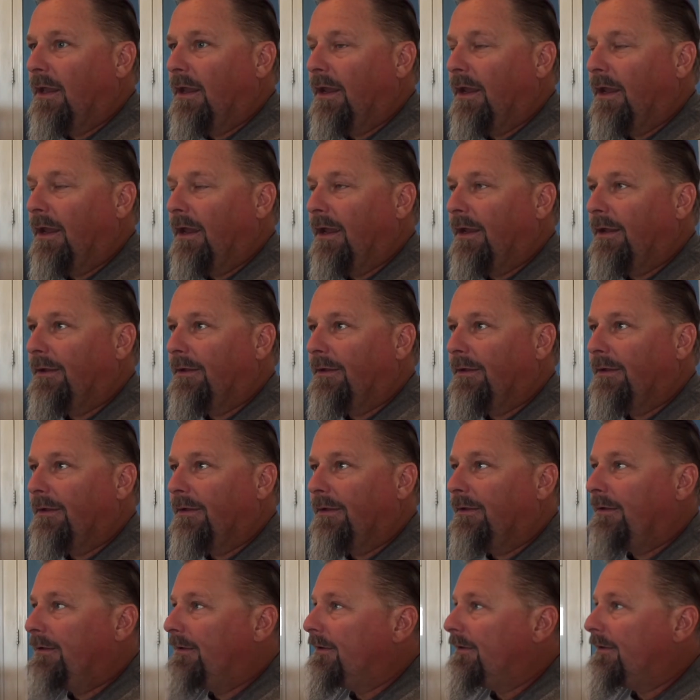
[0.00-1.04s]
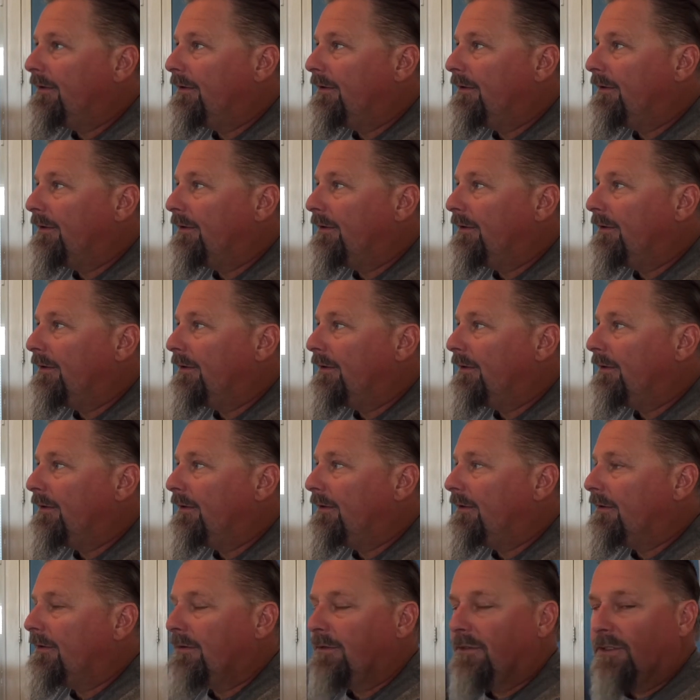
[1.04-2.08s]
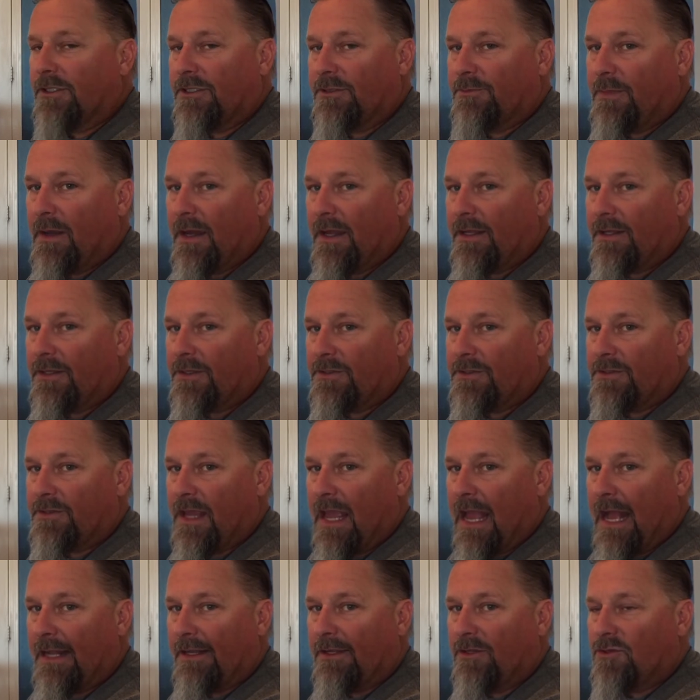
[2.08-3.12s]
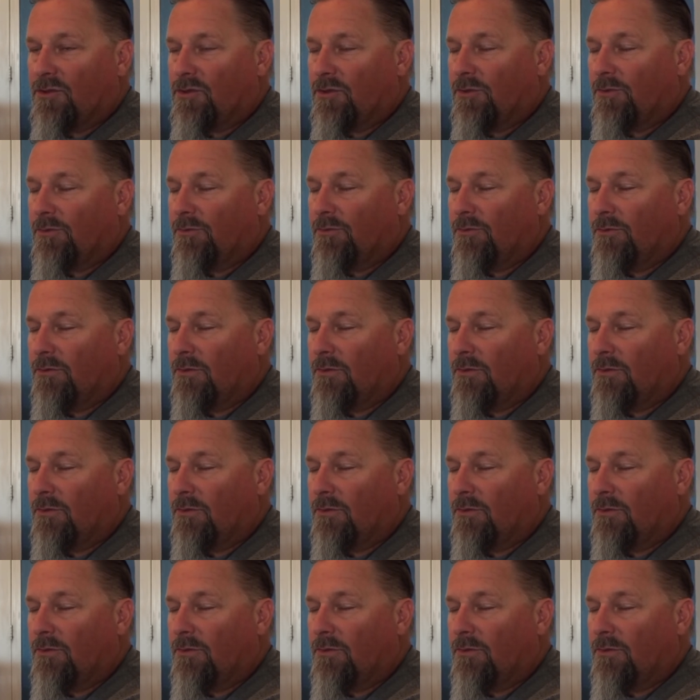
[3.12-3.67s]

and just by his attitude.